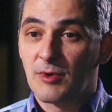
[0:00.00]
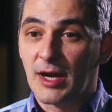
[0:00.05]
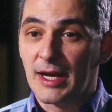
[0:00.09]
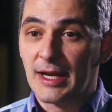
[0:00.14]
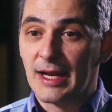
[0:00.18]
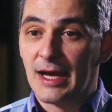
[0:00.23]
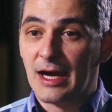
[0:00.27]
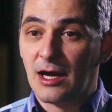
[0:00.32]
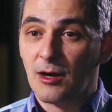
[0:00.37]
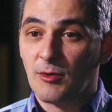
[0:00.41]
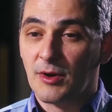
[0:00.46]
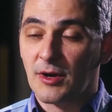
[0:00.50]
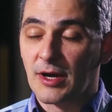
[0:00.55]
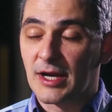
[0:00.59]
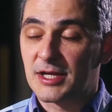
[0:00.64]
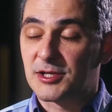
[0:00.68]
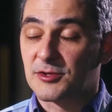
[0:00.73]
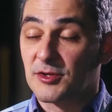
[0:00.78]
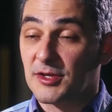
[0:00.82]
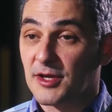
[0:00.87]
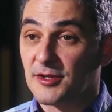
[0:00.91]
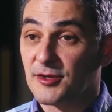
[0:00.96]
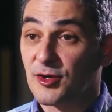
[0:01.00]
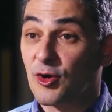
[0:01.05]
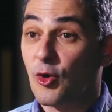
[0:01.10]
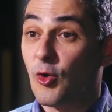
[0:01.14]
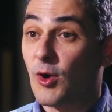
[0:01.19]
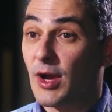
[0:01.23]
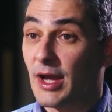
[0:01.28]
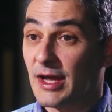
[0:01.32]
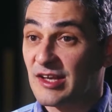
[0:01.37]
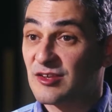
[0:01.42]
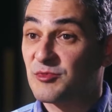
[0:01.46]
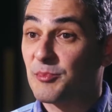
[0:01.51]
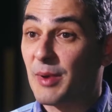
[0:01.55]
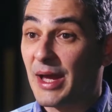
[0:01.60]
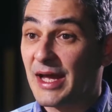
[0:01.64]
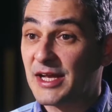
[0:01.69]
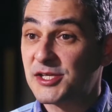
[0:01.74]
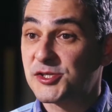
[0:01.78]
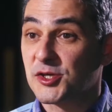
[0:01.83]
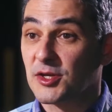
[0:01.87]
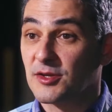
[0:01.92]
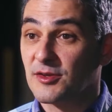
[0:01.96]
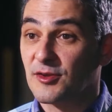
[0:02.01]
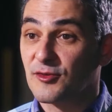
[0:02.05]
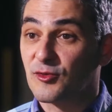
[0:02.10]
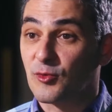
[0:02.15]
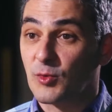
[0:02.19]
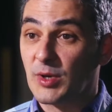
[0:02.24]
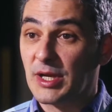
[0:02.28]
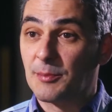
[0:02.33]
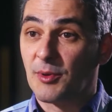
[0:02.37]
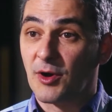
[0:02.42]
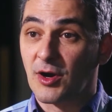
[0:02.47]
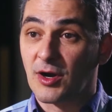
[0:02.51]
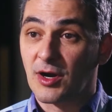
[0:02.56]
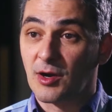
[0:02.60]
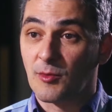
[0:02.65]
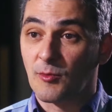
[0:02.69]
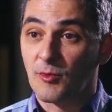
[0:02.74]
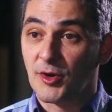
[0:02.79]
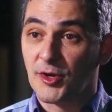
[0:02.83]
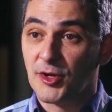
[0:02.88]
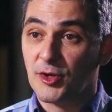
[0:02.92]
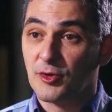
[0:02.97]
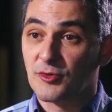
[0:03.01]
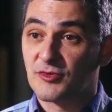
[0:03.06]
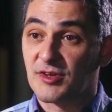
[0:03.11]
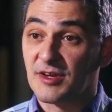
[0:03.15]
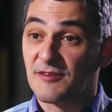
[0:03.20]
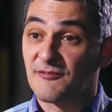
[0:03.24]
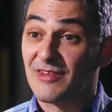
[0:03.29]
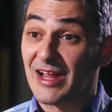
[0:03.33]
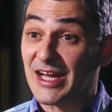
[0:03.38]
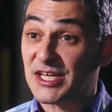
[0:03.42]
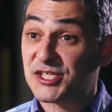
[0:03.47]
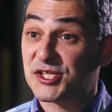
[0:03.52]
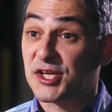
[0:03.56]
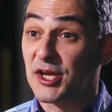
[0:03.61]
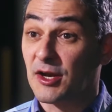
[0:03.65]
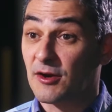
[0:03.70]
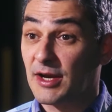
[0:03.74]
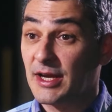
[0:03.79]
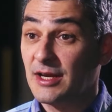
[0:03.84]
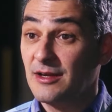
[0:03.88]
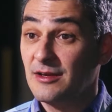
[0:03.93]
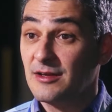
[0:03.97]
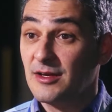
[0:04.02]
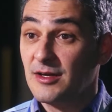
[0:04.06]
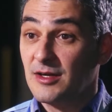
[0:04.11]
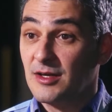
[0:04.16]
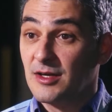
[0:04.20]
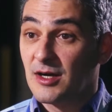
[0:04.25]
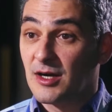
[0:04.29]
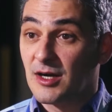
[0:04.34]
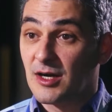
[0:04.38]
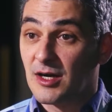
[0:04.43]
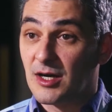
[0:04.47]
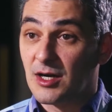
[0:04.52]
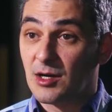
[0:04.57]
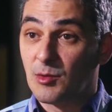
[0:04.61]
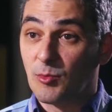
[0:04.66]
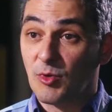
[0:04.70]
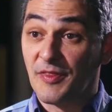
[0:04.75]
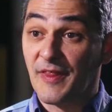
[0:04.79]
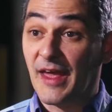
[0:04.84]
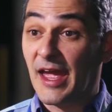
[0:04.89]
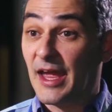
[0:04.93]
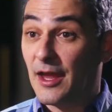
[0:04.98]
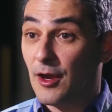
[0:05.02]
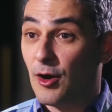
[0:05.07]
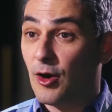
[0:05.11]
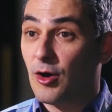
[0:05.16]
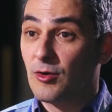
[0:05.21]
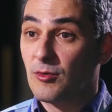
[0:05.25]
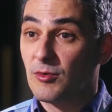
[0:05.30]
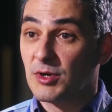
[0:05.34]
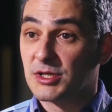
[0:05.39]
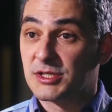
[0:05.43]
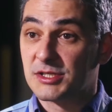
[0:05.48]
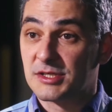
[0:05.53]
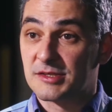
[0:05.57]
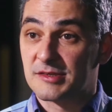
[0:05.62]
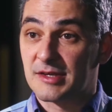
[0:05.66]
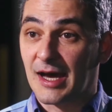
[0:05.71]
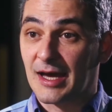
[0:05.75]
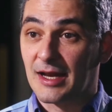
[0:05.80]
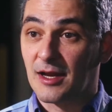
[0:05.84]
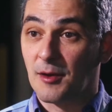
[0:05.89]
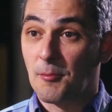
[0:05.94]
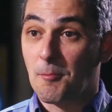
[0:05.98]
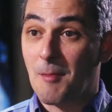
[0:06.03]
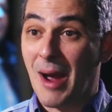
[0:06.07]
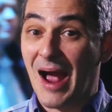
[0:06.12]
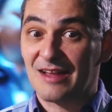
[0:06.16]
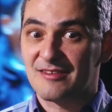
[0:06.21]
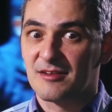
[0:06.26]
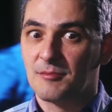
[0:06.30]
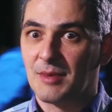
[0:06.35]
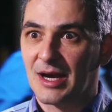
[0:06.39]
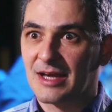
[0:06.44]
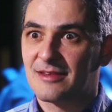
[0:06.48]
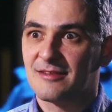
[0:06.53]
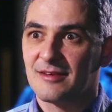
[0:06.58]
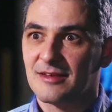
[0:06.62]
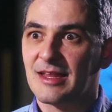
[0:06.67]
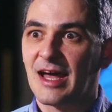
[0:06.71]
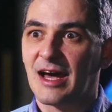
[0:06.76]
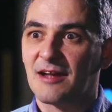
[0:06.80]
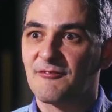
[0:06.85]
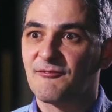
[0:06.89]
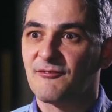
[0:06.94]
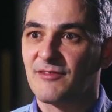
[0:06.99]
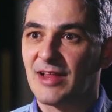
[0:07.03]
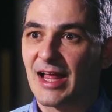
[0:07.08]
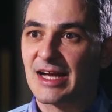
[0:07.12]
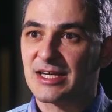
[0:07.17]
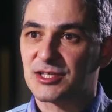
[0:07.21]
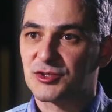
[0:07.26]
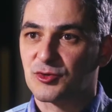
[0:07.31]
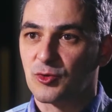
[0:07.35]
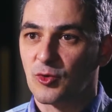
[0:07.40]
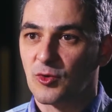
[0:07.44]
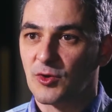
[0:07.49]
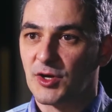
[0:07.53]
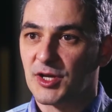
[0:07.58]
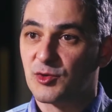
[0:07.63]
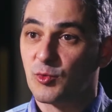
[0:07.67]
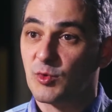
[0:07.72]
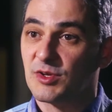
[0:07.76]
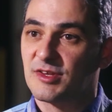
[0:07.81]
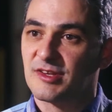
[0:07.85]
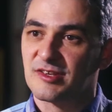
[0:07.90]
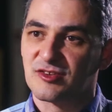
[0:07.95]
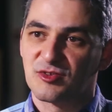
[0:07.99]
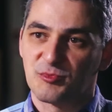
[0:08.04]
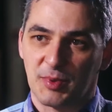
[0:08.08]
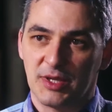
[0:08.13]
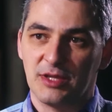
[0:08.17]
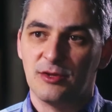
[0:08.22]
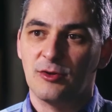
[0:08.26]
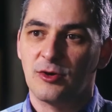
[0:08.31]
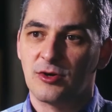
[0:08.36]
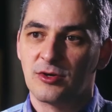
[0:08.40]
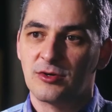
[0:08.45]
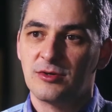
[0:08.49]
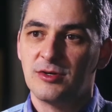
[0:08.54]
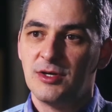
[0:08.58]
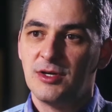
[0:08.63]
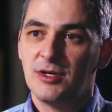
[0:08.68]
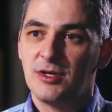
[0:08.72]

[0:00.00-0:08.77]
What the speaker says: Right now, we're actually undergoing an expansion of the 3PAR, and we're using flash tiering with AO, which is kind of maximizing that flash storage with the spindle